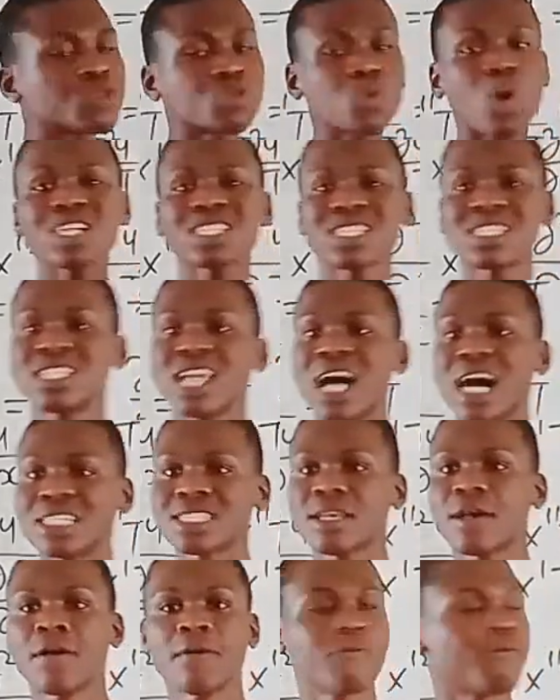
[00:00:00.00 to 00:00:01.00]
works is that
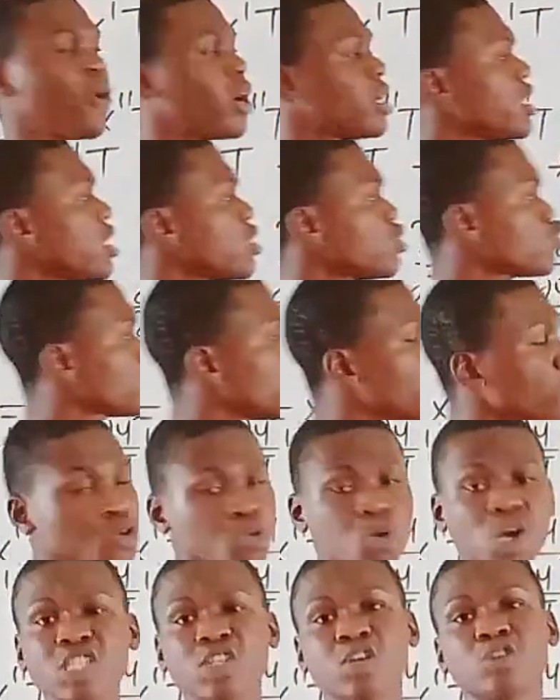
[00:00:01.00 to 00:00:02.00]
for these two
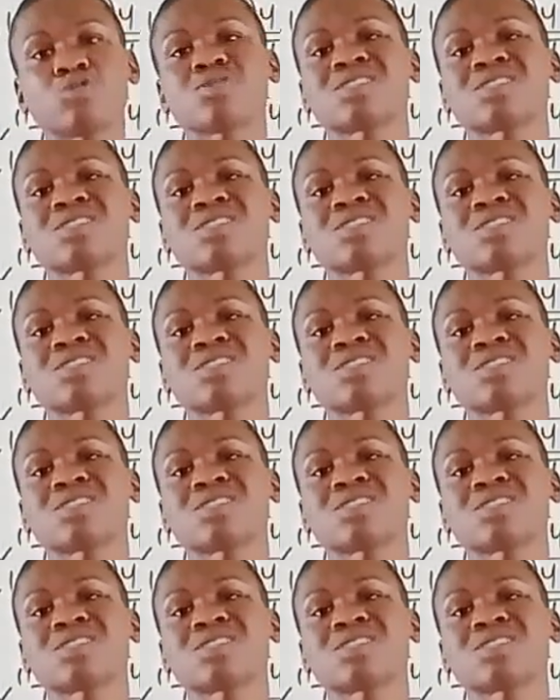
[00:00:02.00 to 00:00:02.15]
equations to